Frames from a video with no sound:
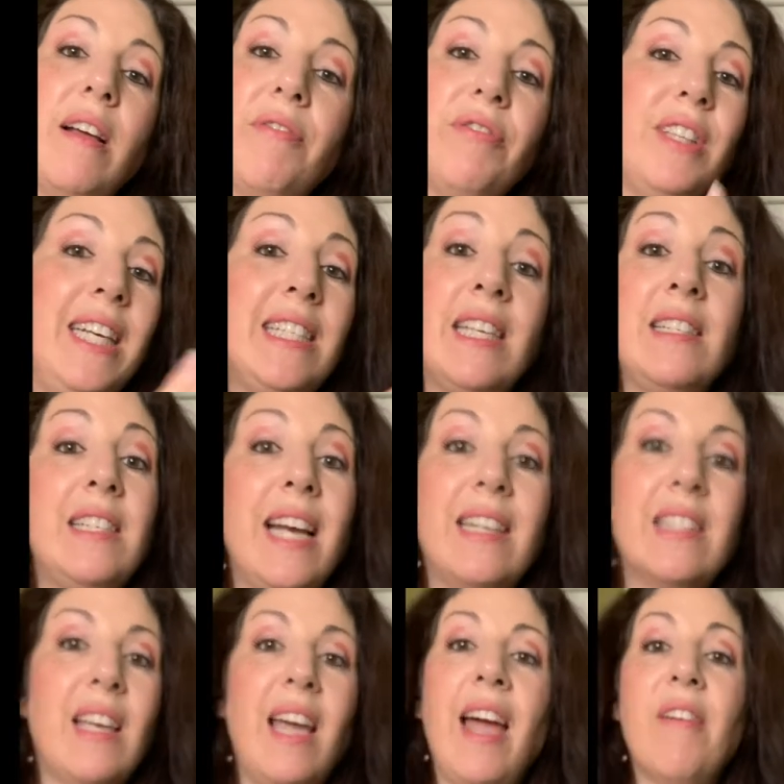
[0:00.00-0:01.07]
that fleas and
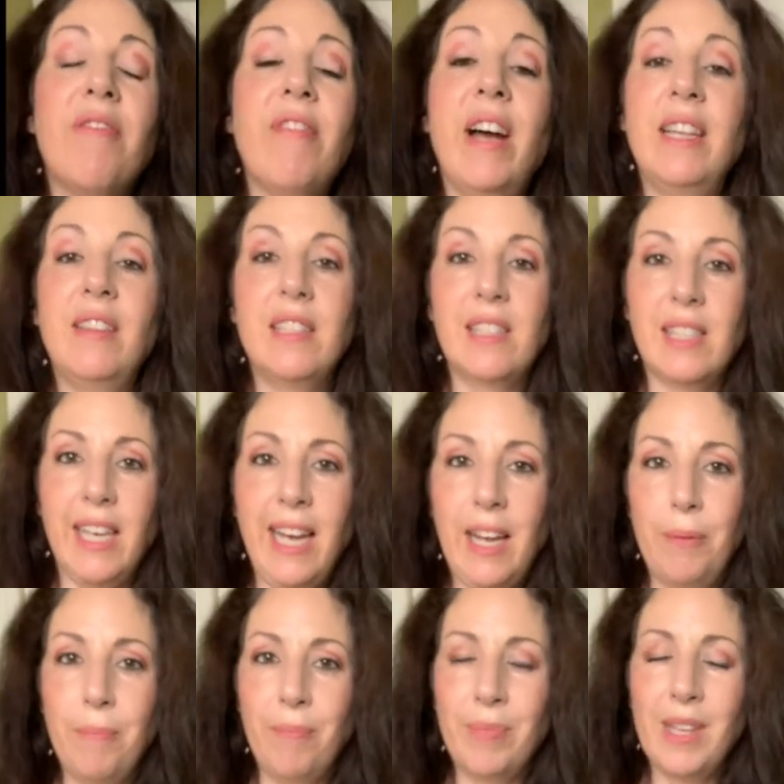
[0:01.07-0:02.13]
ticks can't find the
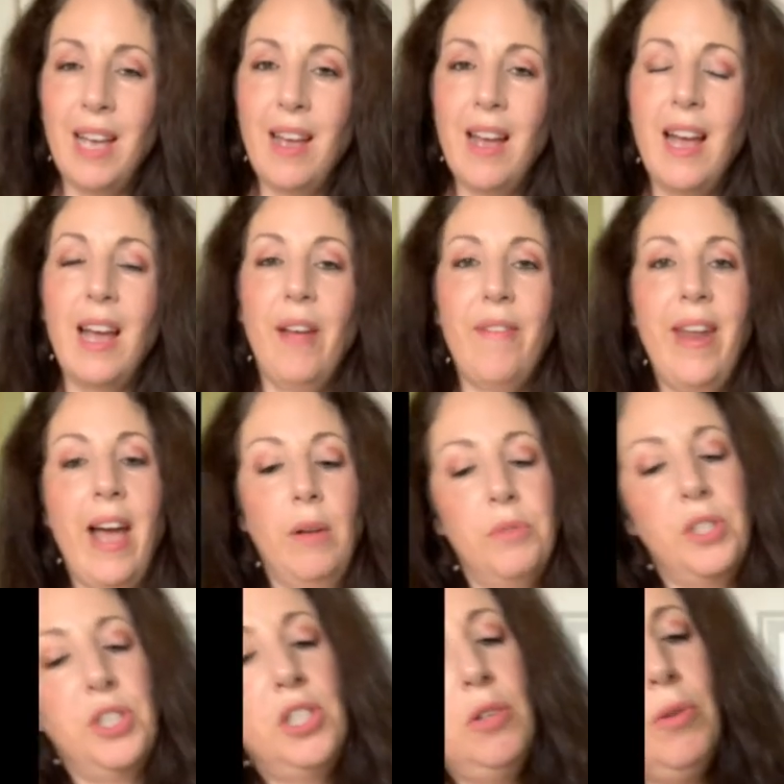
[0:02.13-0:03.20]
skin. Now, did you